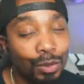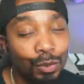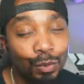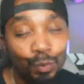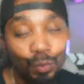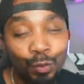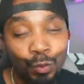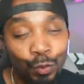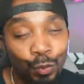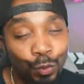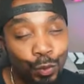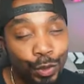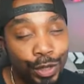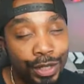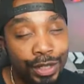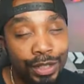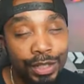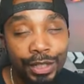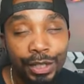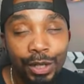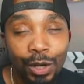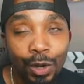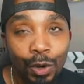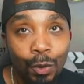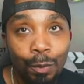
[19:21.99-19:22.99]

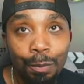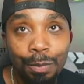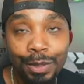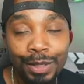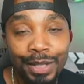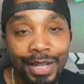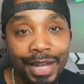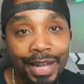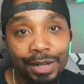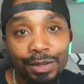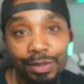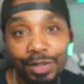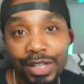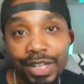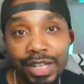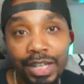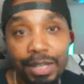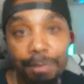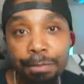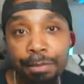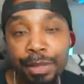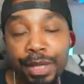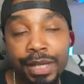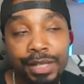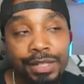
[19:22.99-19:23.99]
really hoping that
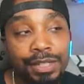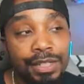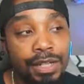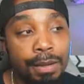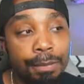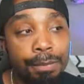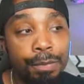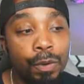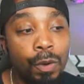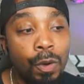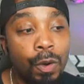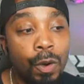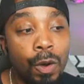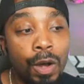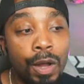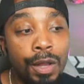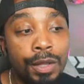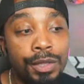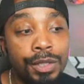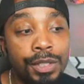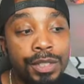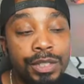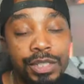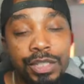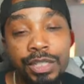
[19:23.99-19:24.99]
it picks up
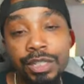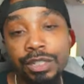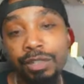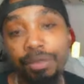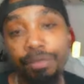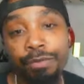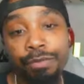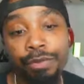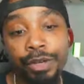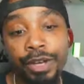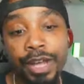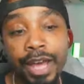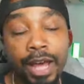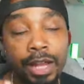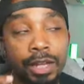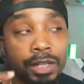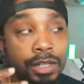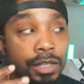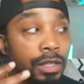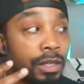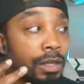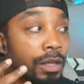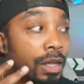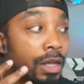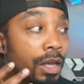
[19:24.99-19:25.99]
on the season
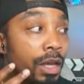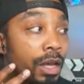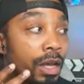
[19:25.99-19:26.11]
finale.